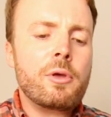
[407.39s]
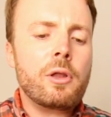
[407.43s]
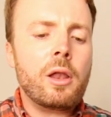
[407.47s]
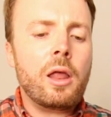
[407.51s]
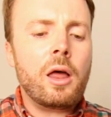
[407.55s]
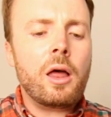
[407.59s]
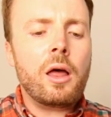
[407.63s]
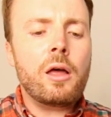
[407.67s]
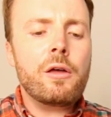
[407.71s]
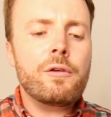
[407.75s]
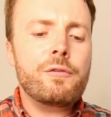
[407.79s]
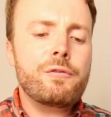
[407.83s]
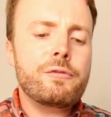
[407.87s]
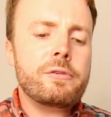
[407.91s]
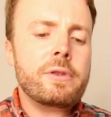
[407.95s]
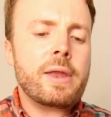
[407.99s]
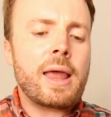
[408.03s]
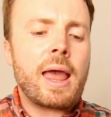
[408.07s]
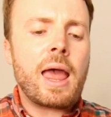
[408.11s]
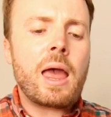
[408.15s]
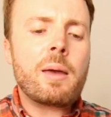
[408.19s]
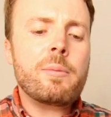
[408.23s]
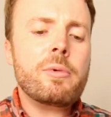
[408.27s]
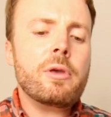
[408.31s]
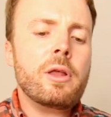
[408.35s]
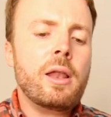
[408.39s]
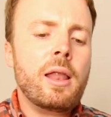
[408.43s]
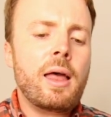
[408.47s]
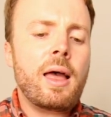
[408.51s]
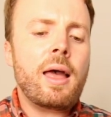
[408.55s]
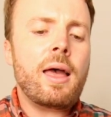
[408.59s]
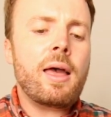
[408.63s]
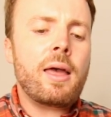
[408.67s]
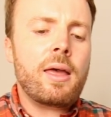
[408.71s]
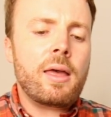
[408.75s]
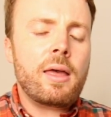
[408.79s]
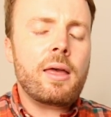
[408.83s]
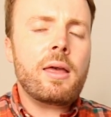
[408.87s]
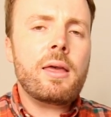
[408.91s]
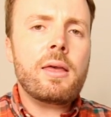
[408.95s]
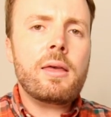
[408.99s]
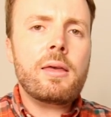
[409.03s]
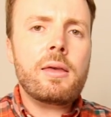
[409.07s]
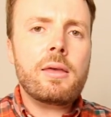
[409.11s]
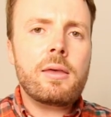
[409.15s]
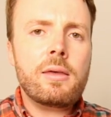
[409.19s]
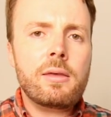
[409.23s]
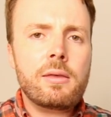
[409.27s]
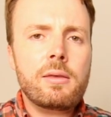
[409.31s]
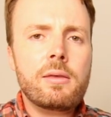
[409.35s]
your love, damn your
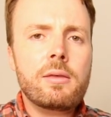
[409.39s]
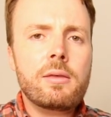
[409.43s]
lies.